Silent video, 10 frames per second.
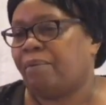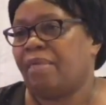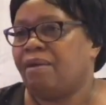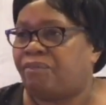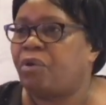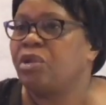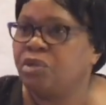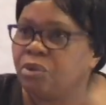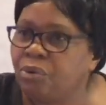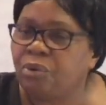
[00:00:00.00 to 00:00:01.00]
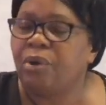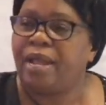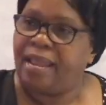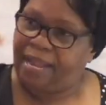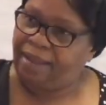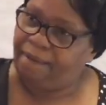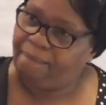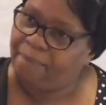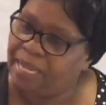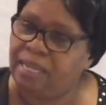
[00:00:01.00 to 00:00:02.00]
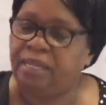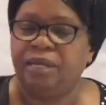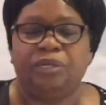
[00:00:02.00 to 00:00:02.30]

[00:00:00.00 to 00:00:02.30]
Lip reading: Amen. For you and me